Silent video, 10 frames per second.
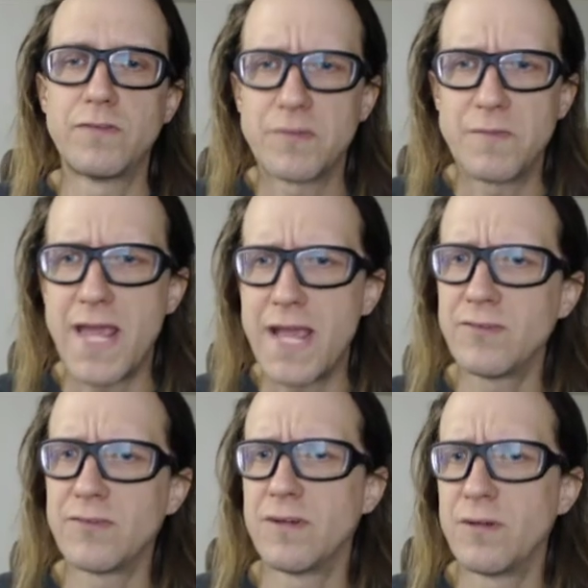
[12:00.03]
can be
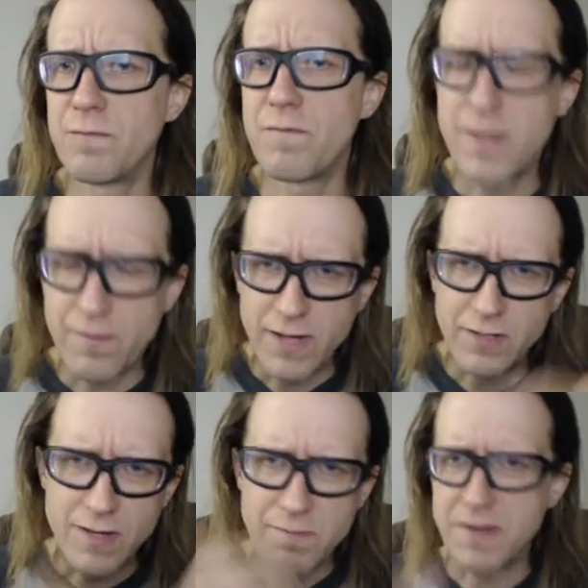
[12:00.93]
answered if I
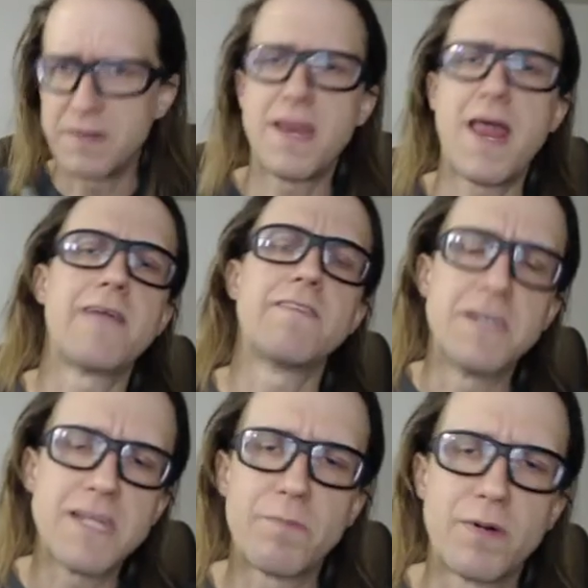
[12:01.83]
just keep on diving
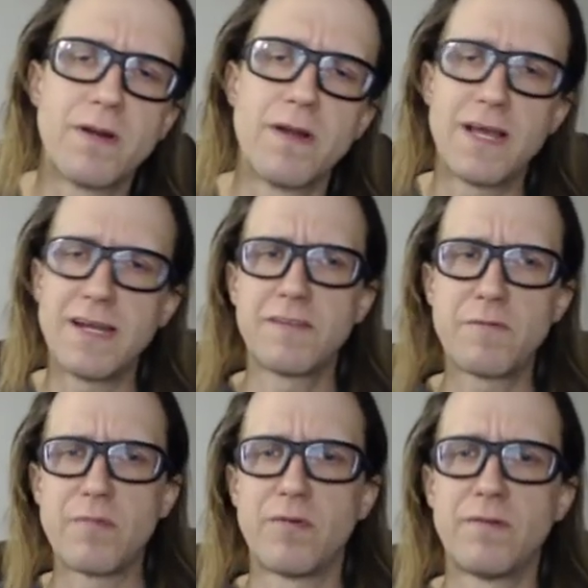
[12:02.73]
deeper, and other
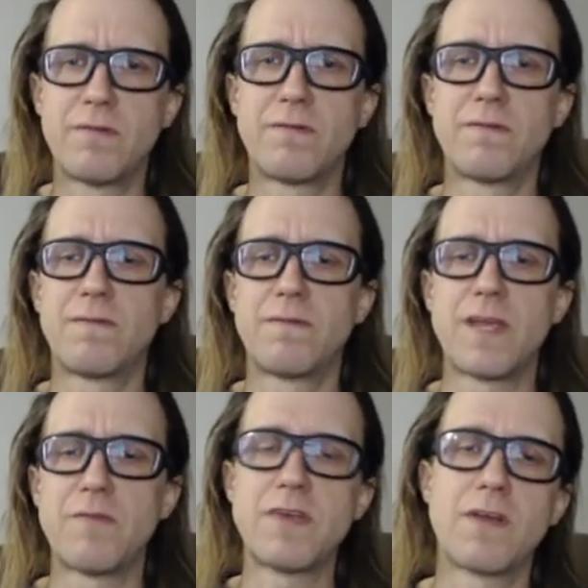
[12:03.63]
people
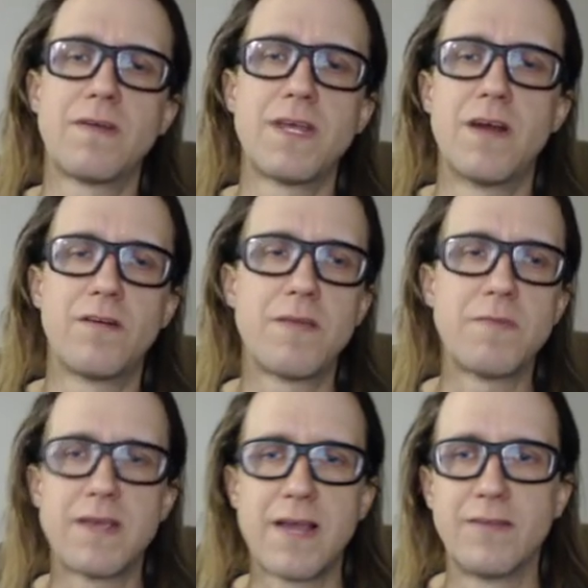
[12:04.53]
give me
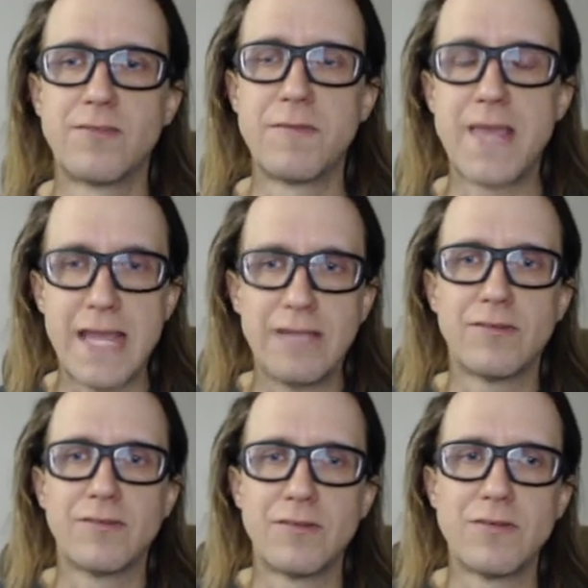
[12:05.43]
kind of some of the
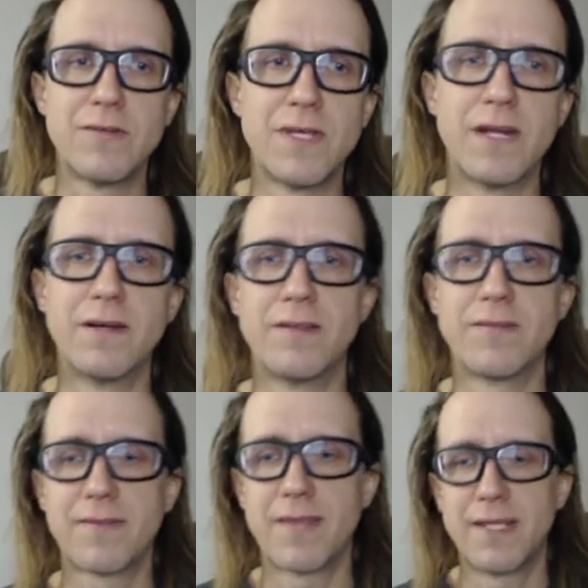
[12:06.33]
answers too.
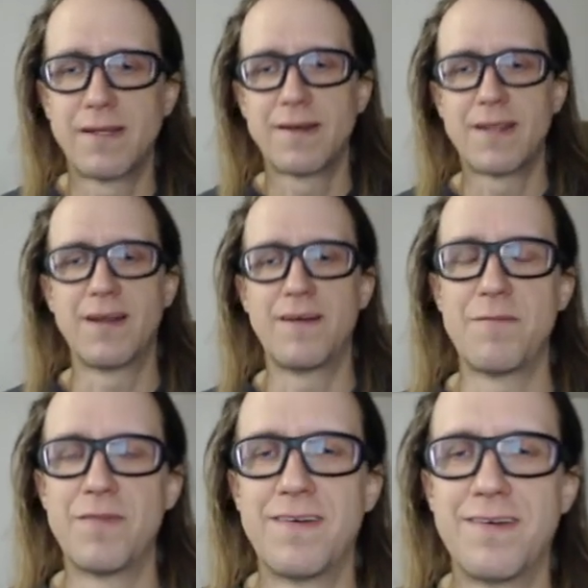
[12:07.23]
It's like,
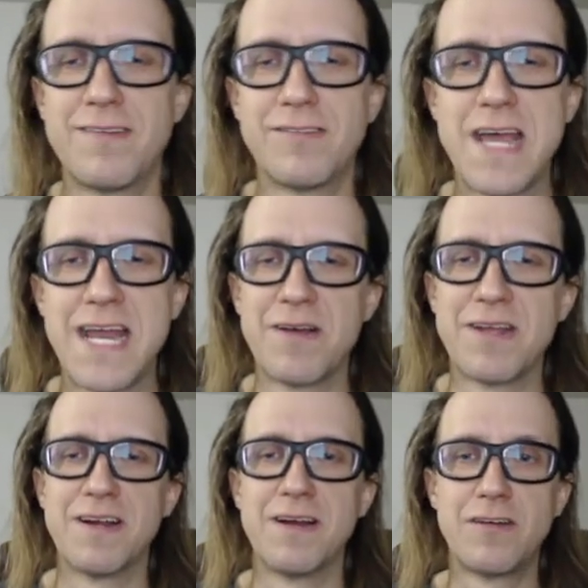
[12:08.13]
I'm just not out
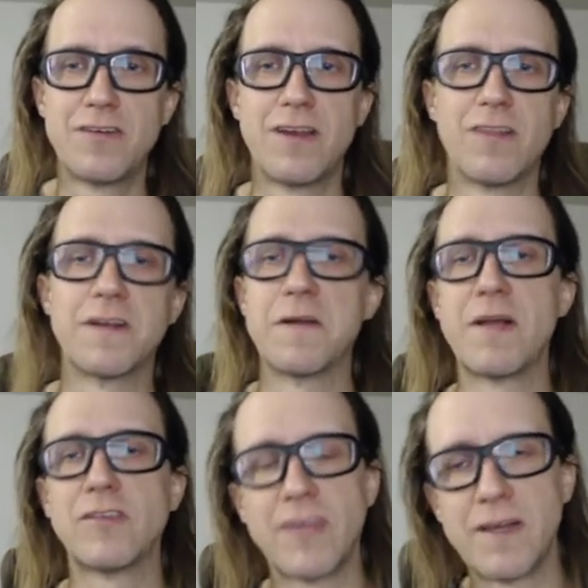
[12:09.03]
here to learn
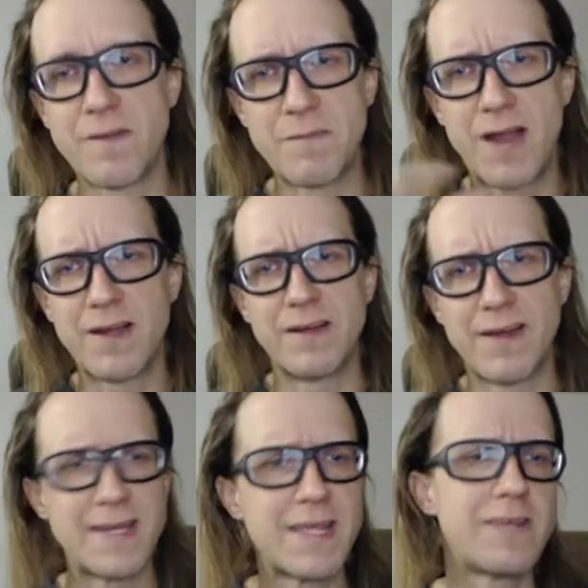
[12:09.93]
myself. I'm out here
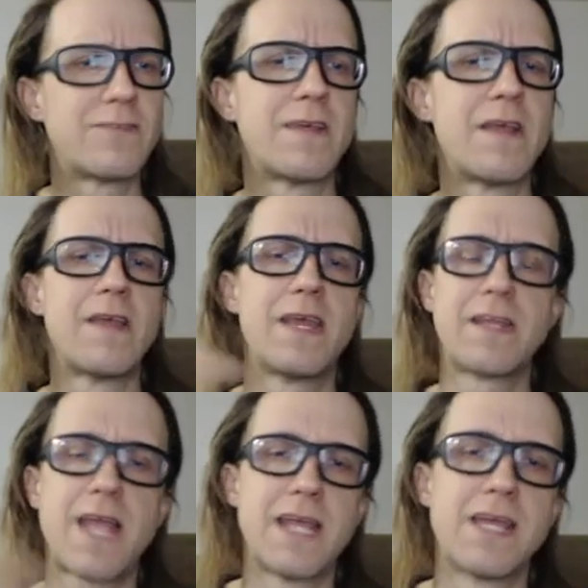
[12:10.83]
to teach and to
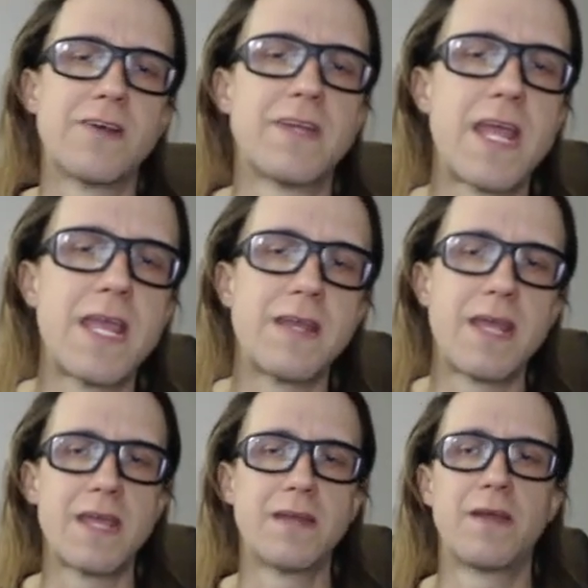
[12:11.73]
kind of entertain
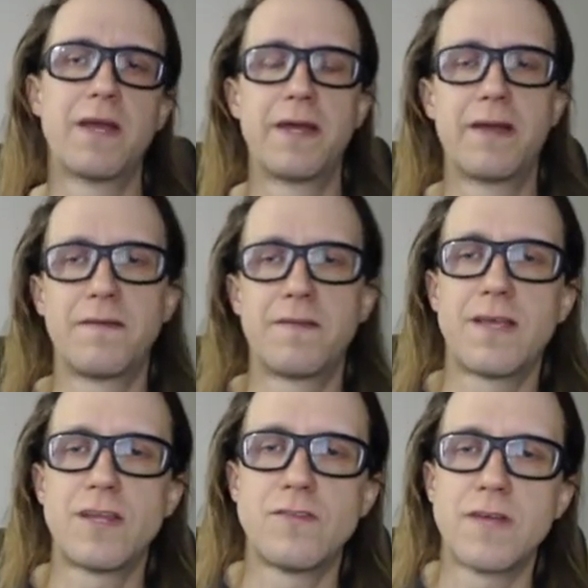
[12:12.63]
and
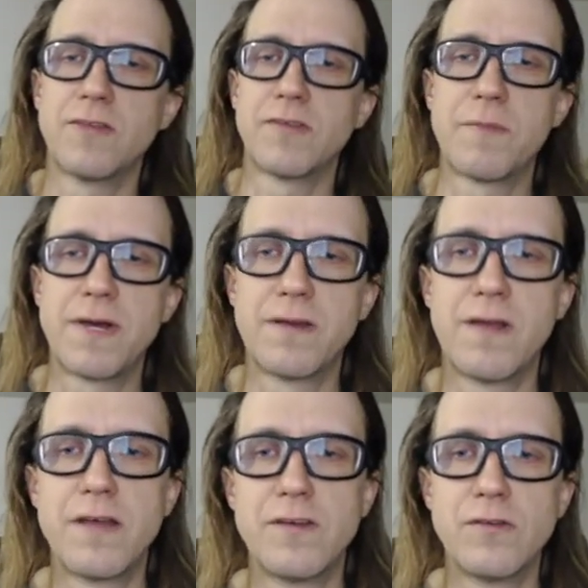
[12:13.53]
get you guys up
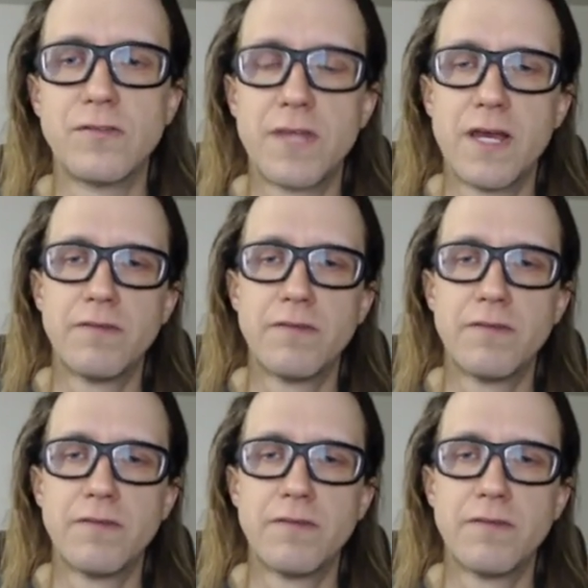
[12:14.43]
on new stuff.